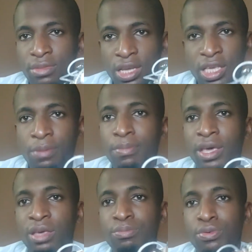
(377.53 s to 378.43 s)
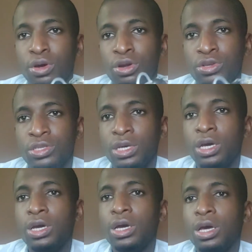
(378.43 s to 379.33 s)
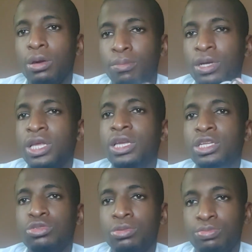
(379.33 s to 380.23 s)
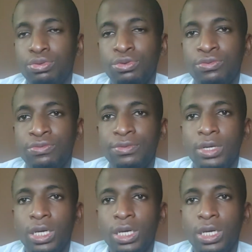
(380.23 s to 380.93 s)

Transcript: They keep making products, but they need to improve.